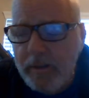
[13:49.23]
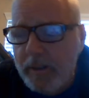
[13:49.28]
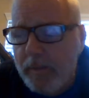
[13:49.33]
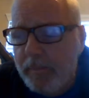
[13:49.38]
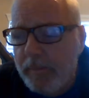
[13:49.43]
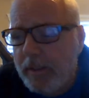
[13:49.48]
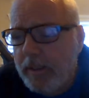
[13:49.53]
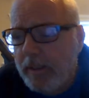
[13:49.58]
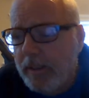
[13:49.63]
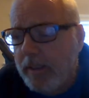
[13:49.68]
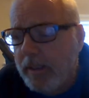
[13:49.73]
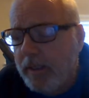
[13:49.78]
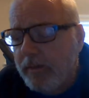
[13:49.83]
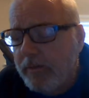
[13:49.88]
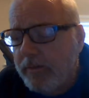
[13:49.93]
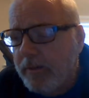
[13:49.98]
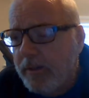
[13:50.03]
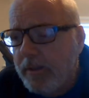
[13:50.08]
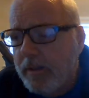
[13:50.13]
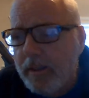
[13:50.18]
like, man, now
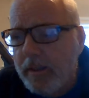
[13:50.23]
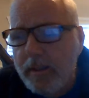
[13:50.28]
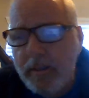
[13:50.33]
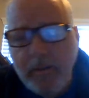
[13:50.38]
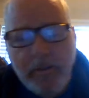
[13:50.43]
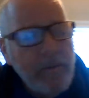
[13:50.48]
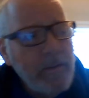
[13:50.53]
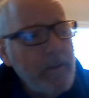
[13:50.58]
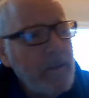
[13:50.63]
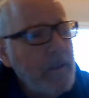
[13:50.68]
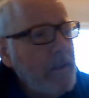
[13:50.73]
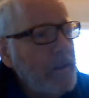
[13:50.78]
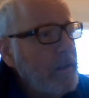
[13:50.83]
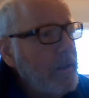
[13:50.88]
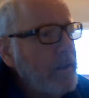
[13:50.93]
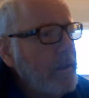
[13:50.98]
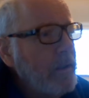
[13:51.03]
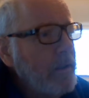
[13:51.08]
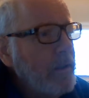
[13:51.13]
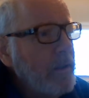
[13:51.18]
suddenly there's,
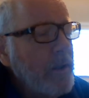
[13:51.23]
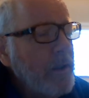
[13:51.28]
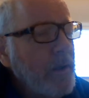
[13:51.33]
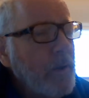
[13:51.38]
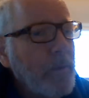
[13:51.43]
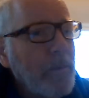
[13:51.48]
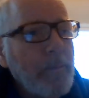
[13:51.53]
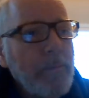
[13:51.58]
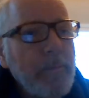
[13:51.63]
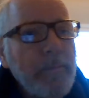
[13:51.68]
you know,